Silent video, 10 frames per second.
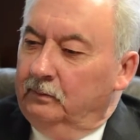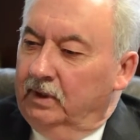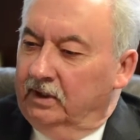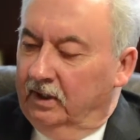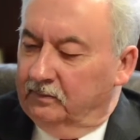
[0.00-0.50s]

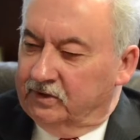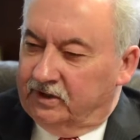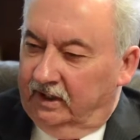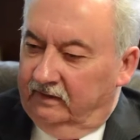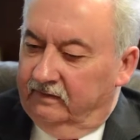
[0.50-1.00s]
becomes
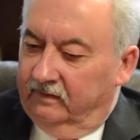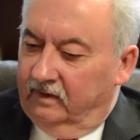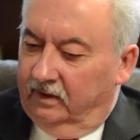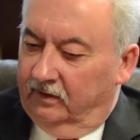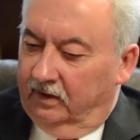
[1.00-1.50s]
safe
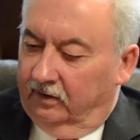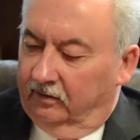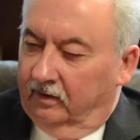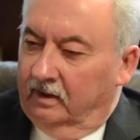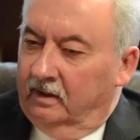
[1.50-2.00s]
in their